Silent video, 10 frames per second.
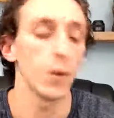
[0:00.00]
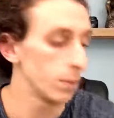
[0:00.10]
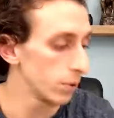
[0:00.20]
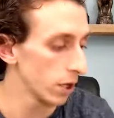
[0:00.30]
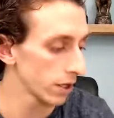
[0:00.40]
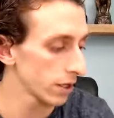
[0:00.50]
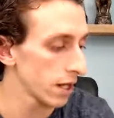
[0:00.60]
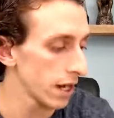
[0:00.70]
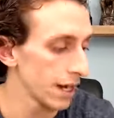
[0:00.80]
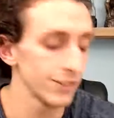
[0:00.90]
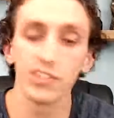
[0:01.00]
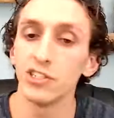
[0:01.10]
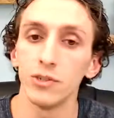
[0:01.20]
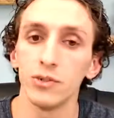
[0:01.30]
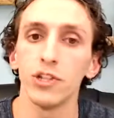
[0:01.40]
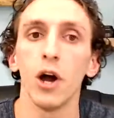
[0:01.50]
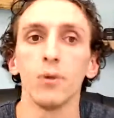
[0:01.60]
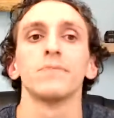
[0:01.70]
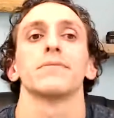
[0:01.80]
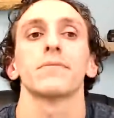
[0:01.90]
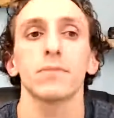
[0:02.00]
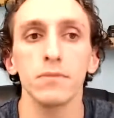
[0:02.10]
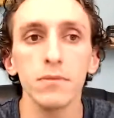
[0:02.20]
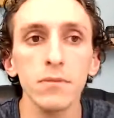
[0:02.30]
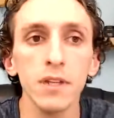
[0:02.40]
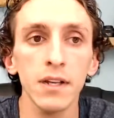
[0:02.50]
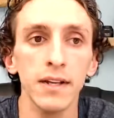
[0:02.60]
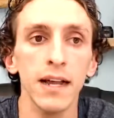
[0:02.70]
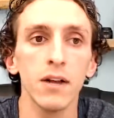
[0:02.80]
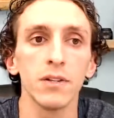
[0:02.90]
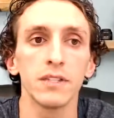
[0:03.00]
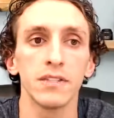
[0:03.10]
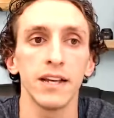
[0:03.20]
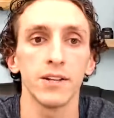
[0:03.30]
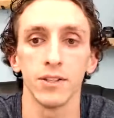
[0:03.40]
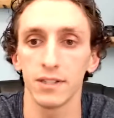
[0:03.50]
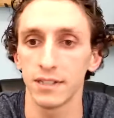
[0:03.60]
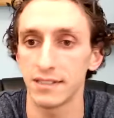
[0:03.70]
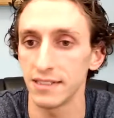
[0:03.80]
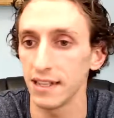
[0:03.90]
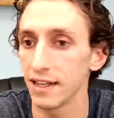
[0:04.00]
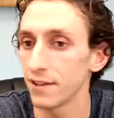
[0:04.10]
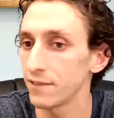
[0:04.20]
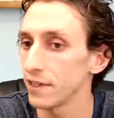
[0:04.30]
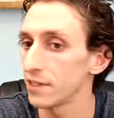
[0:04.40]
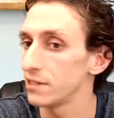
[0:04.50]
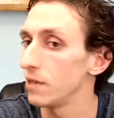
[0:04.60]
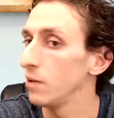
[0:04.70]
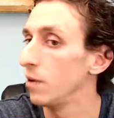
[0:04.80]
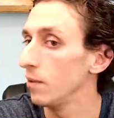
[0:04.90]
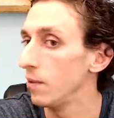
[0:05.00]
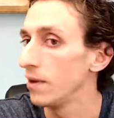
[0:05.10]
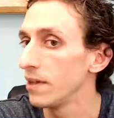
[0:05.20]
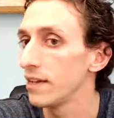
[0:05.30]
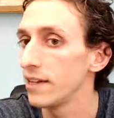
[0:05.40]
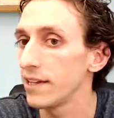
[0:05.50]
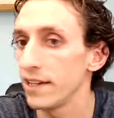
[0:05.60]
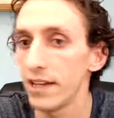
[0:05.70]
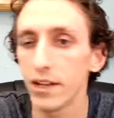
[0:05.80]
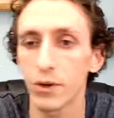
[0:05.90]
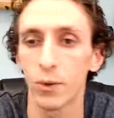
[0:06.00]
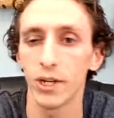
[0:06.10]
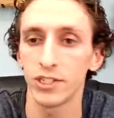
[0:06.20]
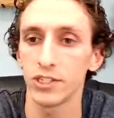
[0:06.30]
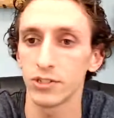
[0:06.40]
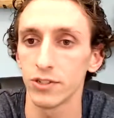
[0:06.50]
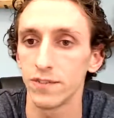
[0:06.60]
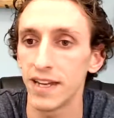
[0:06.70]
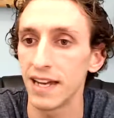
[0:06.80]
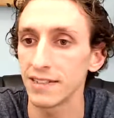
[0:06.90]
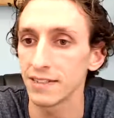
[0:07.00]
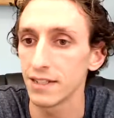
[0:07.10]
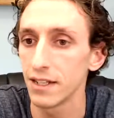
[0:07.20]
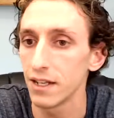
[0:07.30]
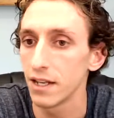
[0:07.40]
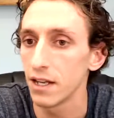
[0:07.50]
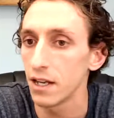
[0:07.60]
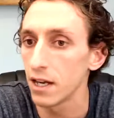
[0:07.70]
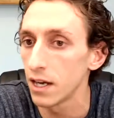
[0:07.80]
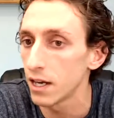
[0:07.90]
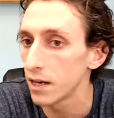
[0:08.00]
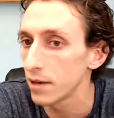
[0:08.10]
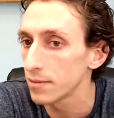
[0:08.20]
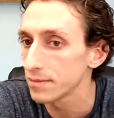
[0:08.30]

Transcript: book to do so. Now let's take a look to see if there's any questions real fast. Let's